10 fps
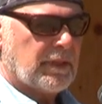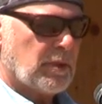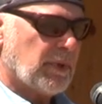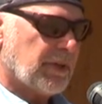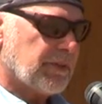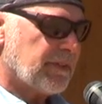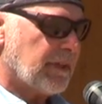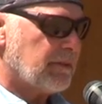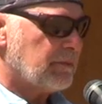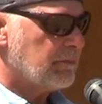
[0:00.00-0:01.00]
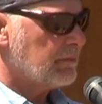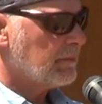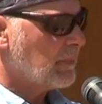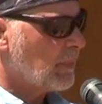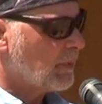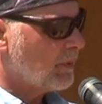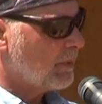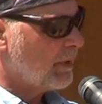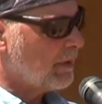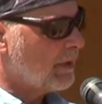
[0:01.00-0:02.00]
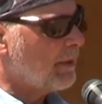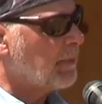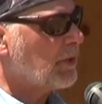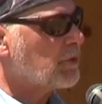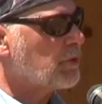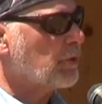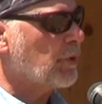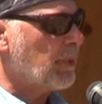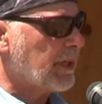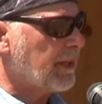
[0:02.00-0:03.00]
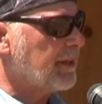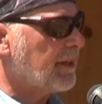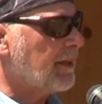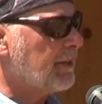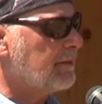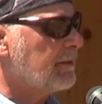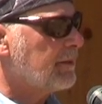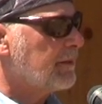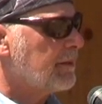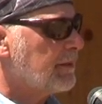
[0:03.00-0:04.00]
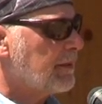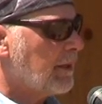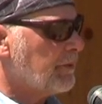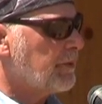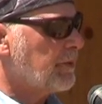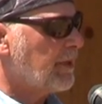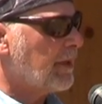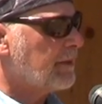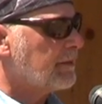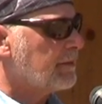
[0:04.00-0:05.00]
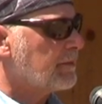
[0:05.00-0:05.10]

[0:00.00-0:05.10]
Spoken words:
And the bear said, "Well, I'm not sure, but I think I'll do that."